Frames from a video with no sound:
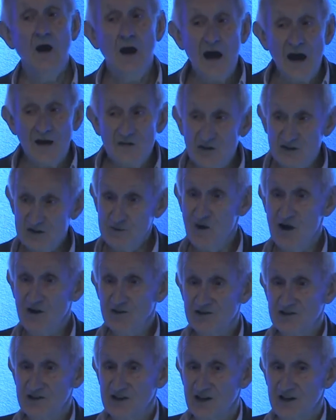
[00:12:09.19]
And the demand
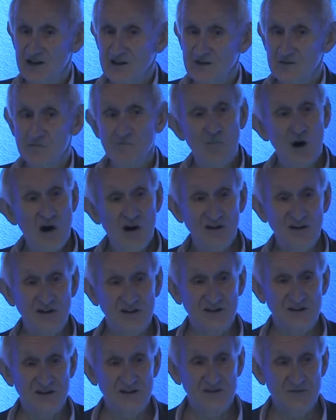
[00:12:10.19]
side,
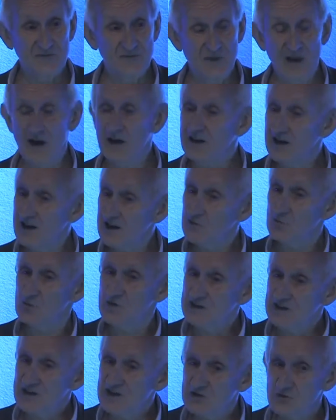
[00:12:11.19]
markets. Again, we
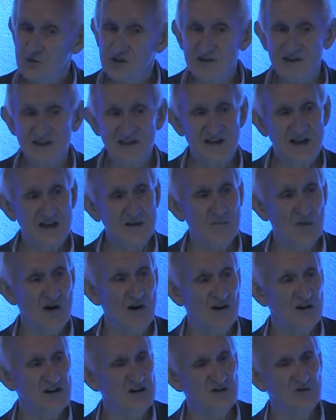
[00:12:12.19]
need to understand
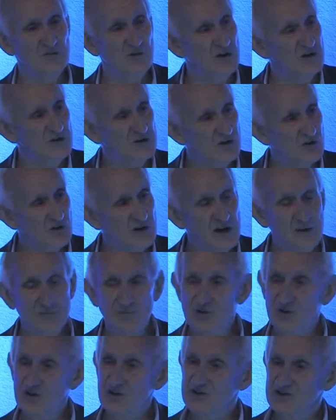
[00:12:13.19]
markets if we're going to create
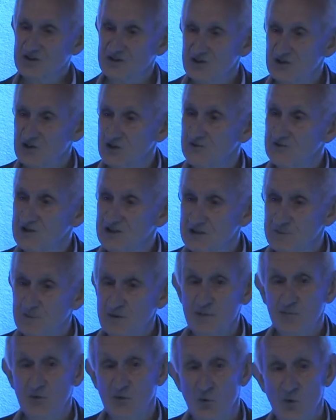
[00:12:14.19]
products and services
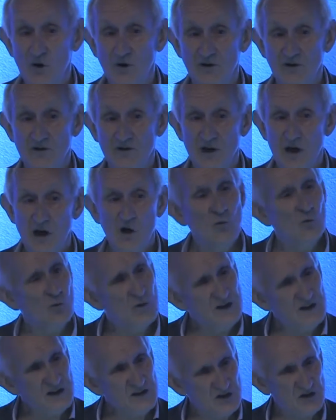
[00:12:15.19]
people want. We
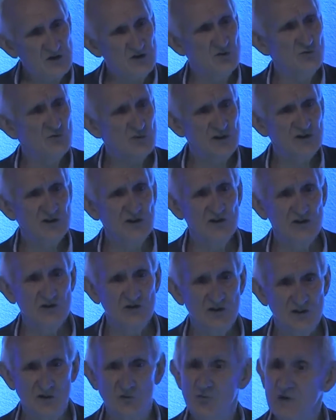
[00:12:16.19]
need to do research
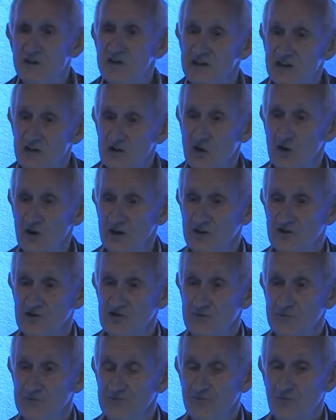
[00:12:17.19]
on them. We need knowledge.